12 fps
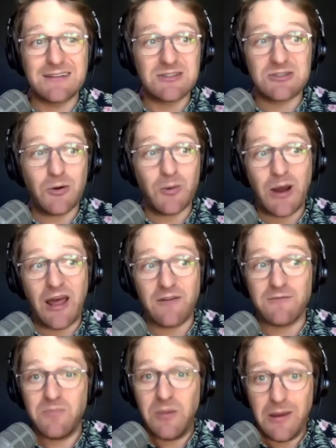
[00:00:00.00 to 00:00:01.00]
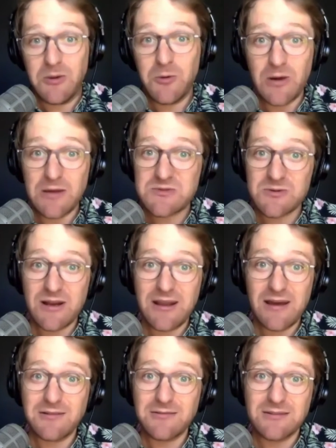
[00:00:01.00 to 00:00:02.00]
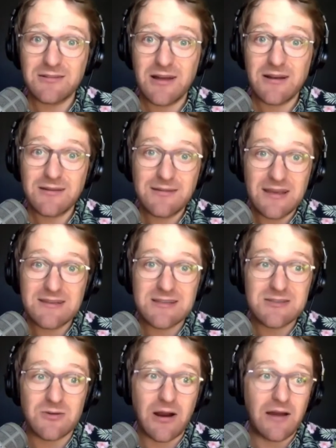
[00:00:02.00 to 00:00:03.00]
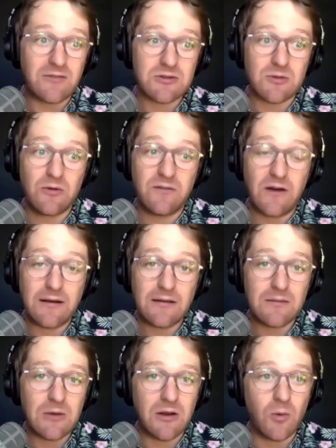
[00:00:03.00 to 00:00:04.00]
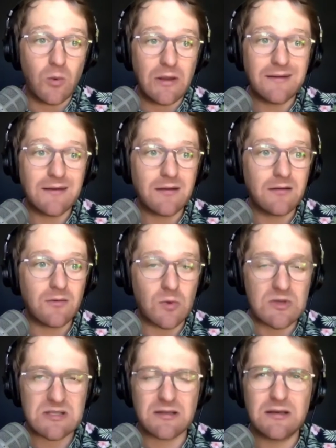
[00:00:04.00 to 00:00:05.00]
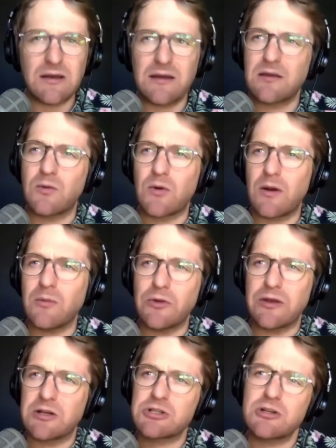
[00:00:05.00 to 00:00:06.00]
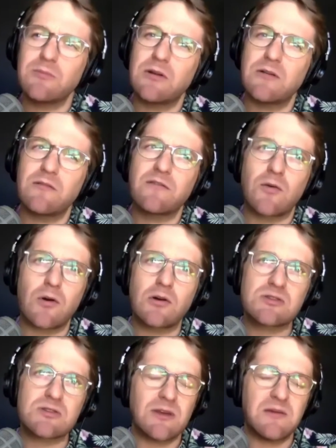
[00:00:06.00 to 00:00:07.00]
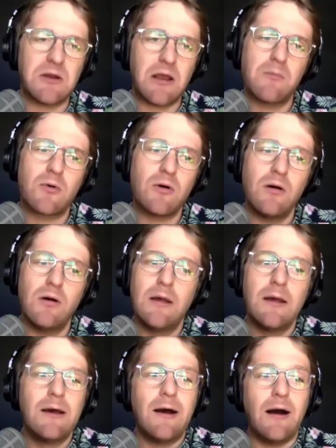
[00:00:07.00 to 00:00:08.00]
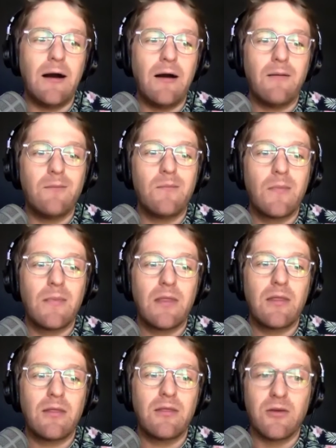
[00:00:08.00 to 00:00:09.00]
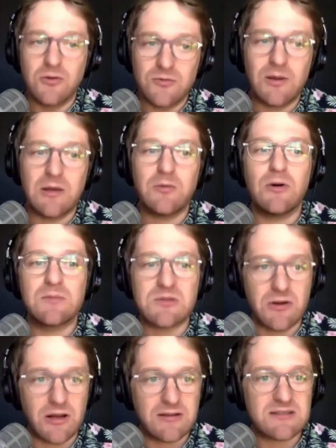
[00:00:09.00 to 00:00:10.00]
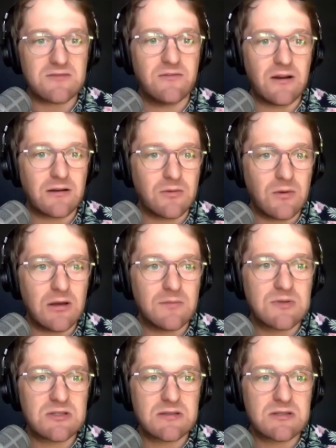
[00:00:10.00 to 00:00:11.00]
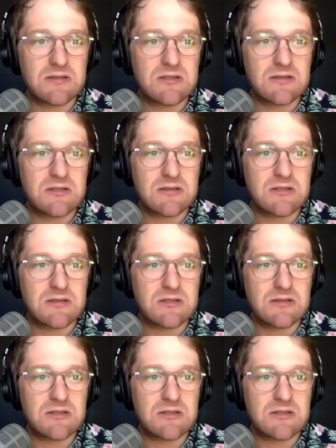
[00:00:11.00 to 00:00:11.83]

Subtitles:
don't have baby wipes right now in a lot of cases, or are having trouble finding them. I know we did recently. I think we were able to get a shipment for sometime in April. The baby wipes are not disinfectant wipes. In